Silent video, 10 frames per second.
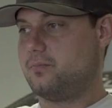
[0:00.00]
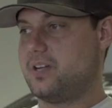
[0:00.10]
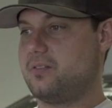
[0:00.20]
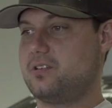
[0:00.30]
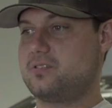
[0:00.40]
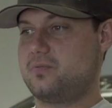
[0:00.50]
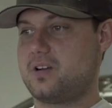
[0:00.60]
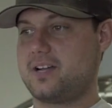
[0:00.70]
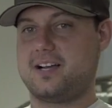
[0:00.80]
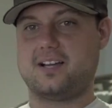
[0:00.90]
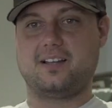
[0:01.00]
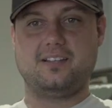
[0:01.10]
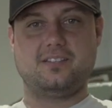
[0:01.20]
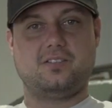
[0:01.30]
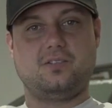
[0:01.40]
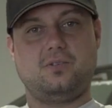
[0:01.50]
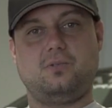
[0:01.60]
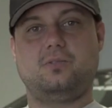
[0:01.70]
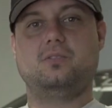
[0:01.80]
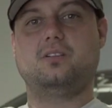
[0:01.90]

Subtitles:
Main reason why I got into